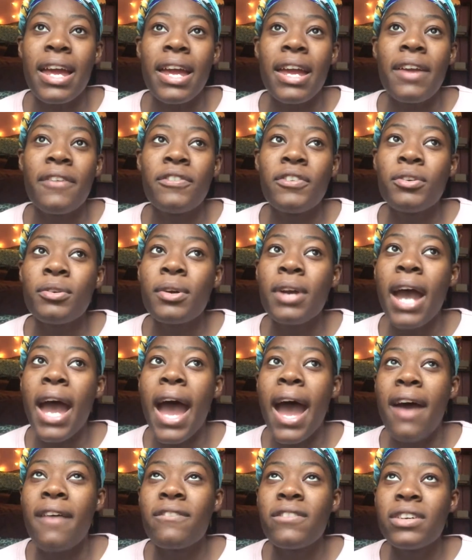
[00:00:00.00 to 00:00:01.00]
if you
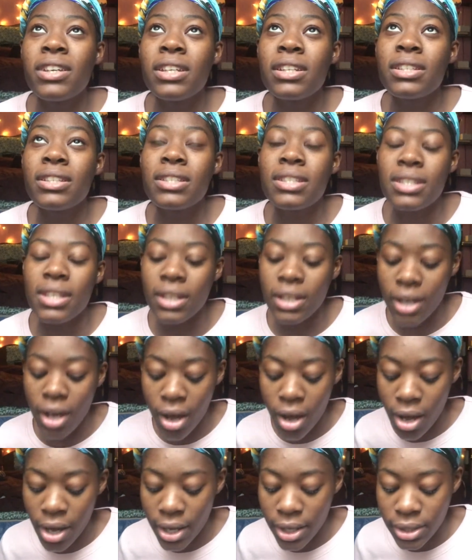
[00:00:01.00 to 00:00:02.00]
haven't
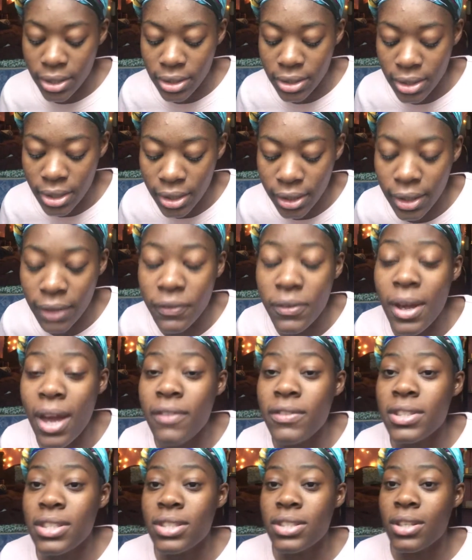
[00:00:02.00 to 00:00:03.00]
gone if you
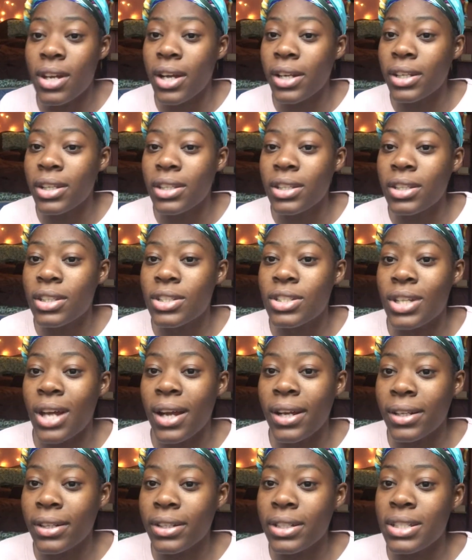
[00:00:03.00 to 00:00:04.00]
haven't started the
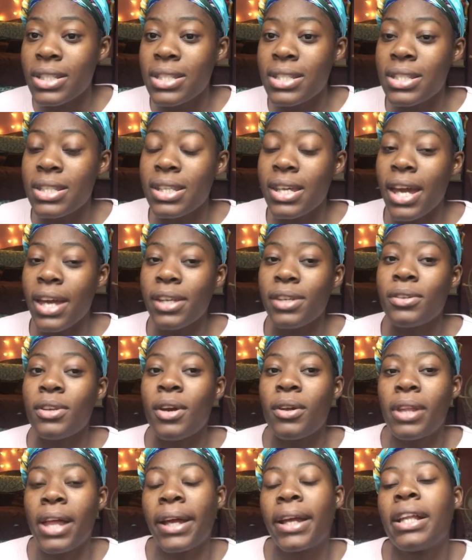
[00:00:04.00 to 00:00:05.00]
chakras yet you
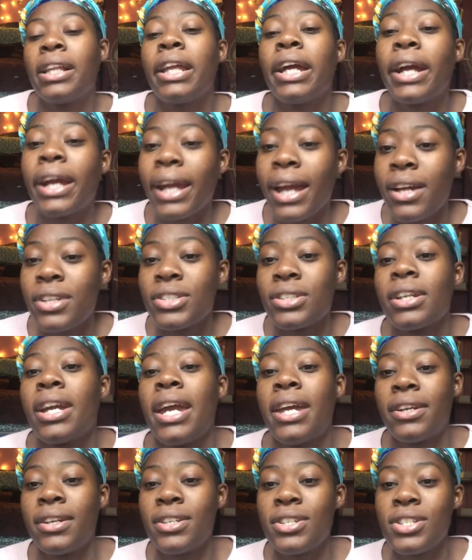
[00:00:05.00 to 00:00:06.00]
know like clearing out your
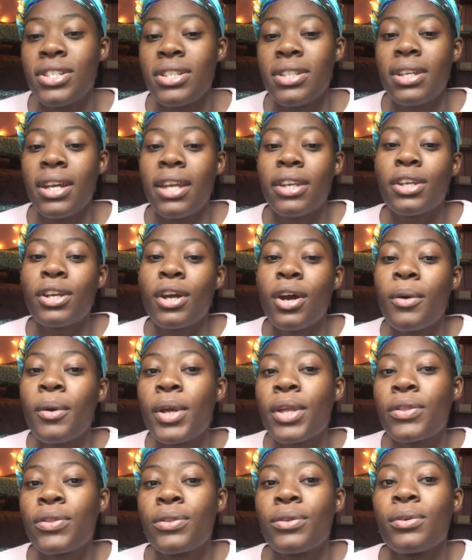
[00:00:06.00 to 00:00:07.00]
energy and
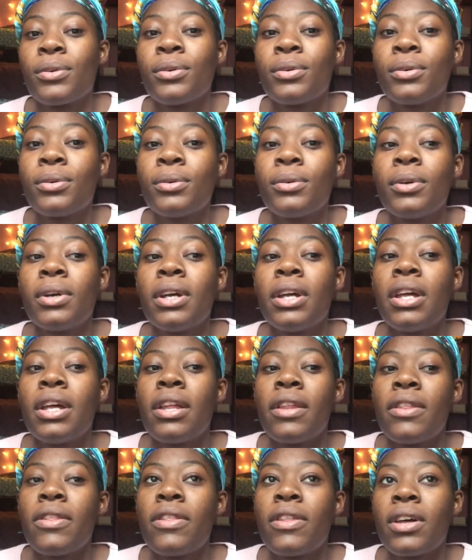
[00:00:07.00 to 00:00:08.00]
going through
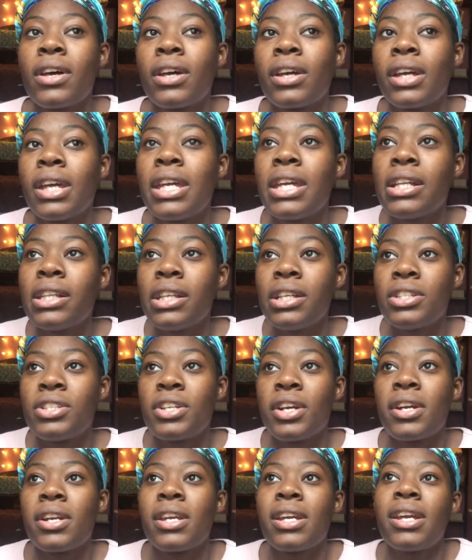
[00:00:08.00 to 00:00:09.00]
the healing
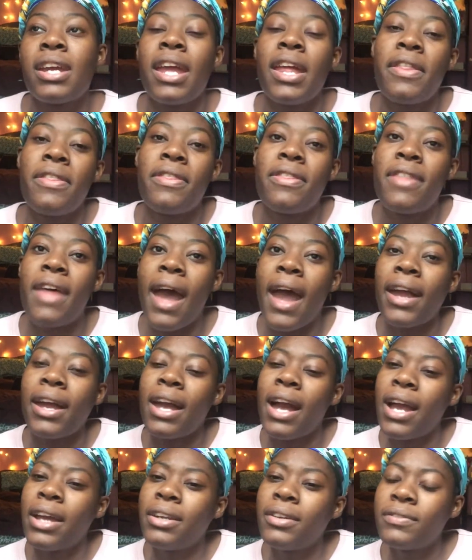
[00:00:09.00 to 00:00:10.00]
journey in that
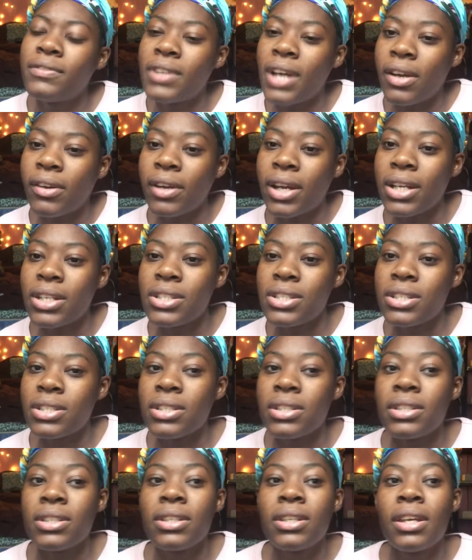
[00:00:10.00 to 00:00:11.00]
kind of
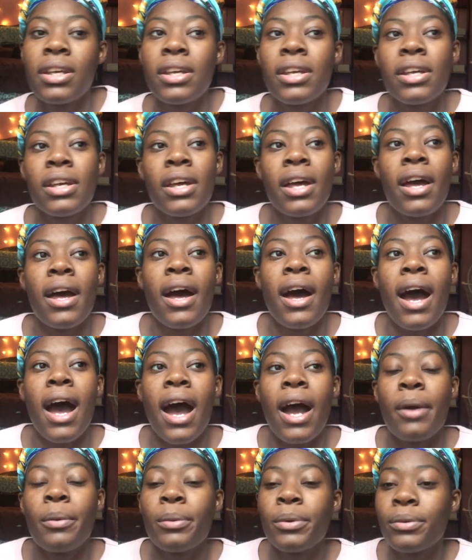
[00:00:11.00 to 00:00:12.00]
direction
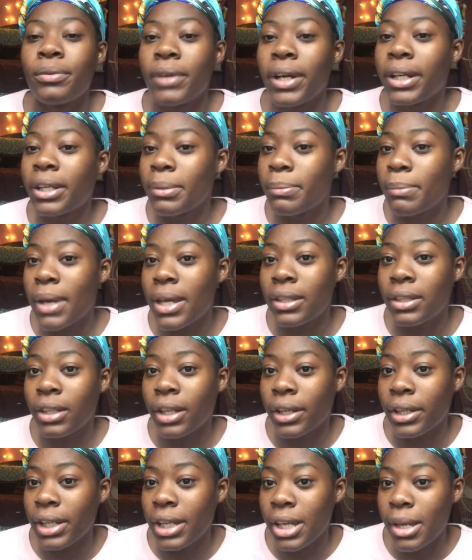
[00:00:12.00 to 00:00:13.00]
I would recommend
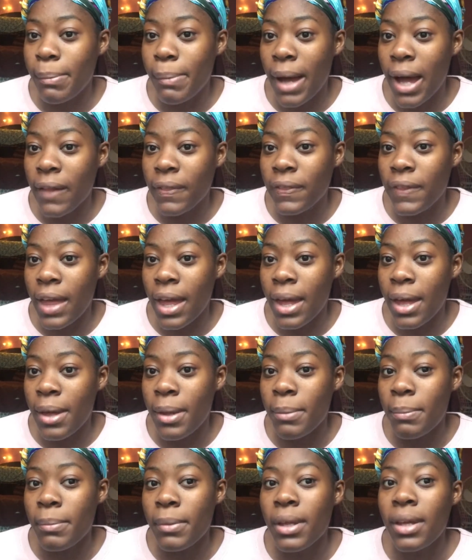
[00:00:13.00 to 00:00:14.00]
learning about
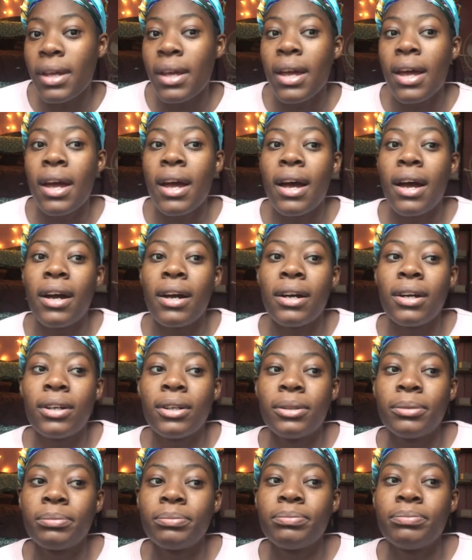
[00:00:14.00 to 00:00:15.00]
them
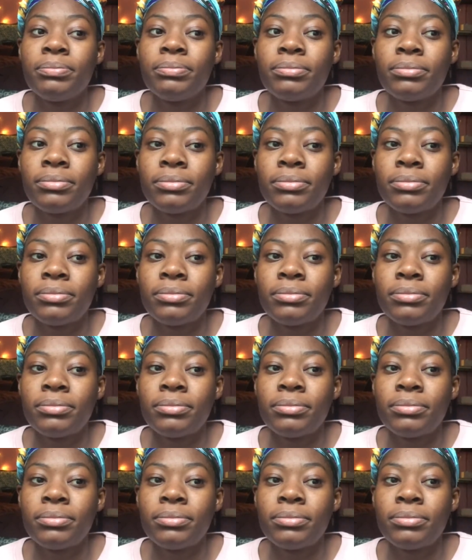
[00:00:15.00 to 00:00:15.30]
um,